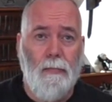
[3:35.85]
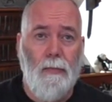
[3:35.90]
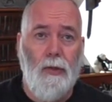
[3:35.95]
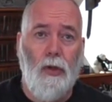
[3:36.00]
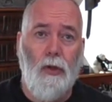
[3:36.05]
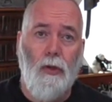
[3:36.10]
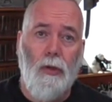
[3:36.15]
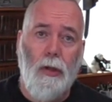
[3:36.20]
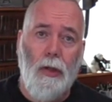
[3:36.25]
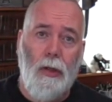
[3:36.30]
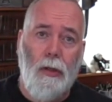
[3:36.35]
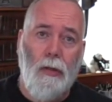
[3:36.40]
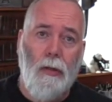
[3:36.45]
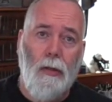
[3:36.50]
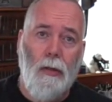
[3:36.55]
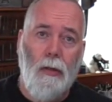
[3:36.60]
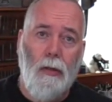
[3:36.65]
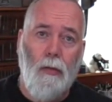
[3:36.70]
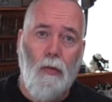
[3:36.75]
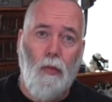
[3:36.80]
You
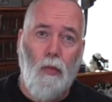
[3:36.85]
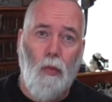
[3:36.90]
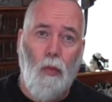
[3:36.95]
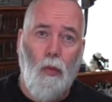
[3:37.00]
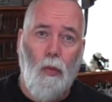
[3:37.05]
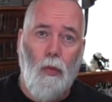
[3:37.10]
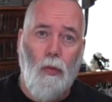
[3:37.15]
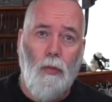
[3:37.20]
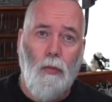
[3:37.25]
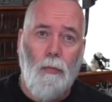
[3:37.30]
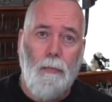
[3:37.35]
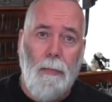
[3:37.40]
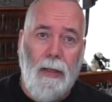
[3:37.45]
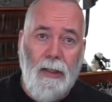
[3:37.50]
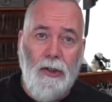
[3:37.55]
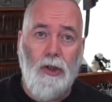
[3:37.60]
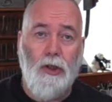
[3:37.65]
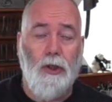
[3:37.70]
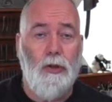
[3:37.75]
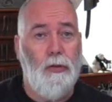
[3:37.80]
can
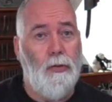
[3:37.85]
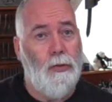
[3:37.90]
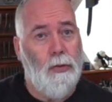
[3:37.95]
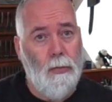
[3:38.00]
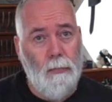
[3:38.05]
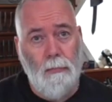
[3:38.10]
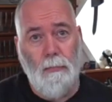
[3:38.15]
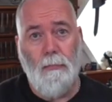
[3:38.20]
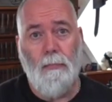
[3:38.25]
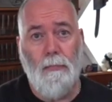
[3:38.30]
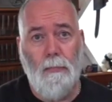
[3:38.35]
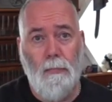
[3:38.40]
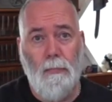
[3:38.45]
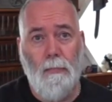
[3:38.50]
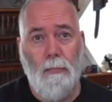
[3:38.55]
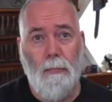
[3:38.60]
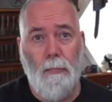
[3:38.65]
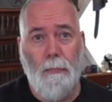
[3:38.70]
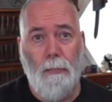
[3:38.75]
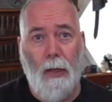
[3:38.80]
make shoes
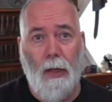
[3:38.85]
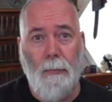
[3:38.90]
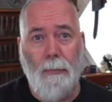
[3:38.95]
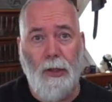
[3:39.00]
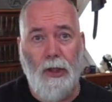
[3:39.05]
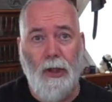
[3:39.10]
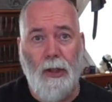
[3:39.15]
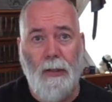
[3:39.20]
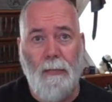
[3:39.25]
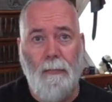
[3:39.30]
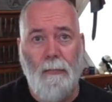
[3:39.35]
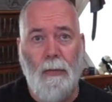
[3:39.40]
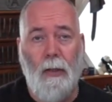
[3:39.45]
by machine,